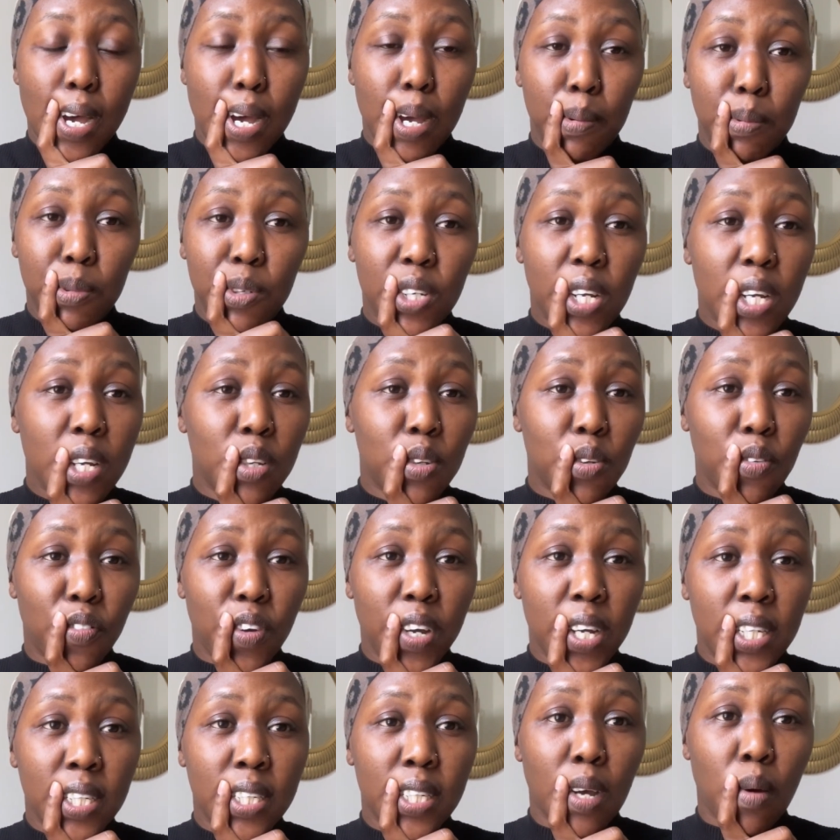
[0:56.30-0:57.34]
i'm trying to
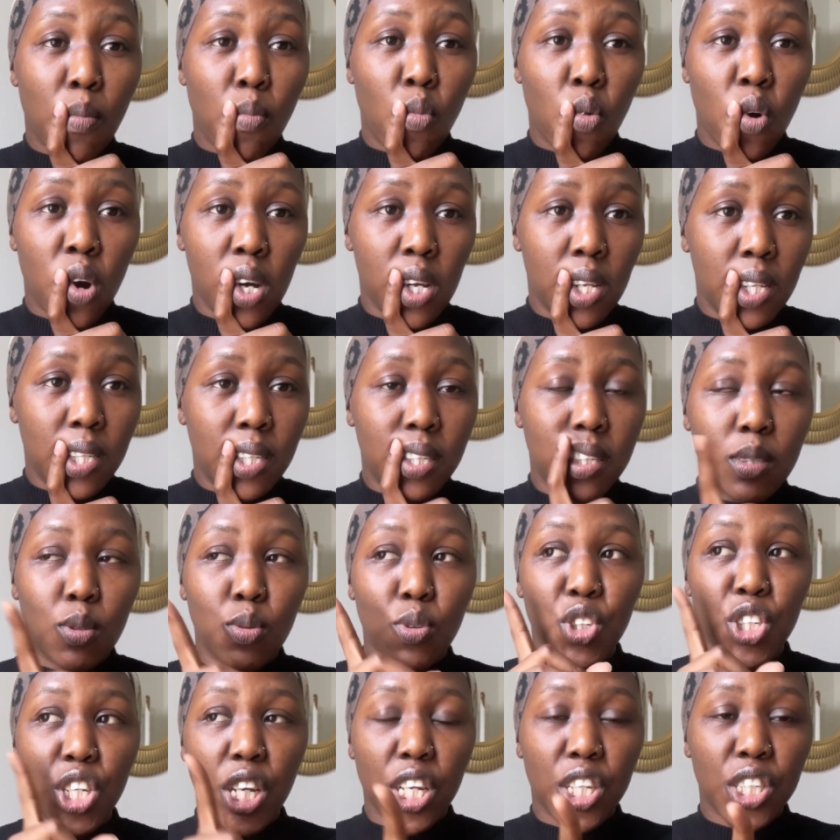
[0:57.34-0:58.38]
find some words to
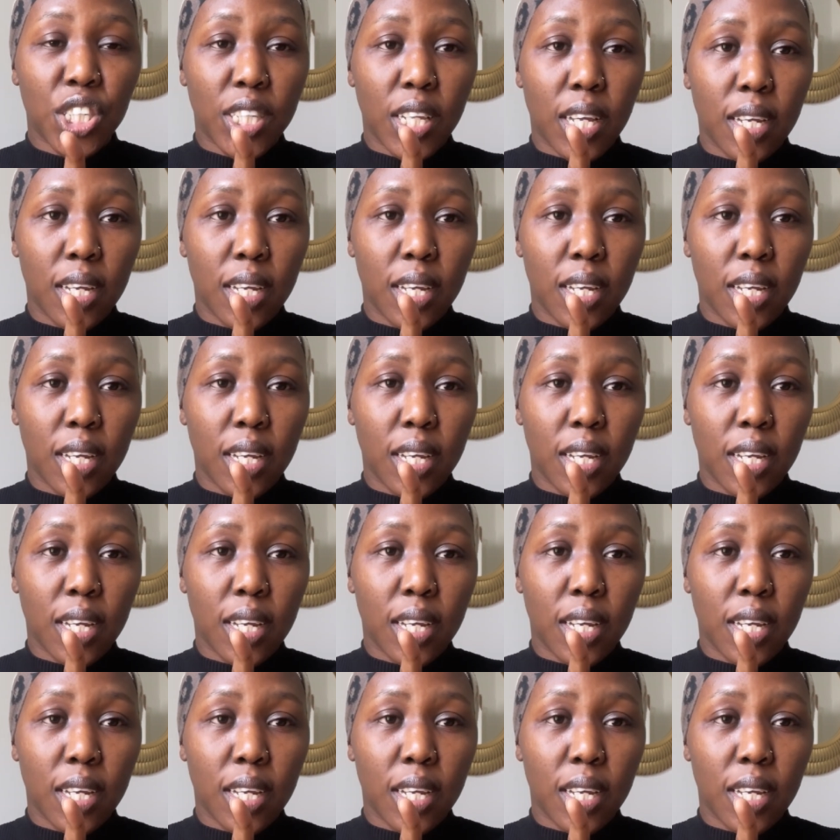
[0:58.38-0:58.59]
change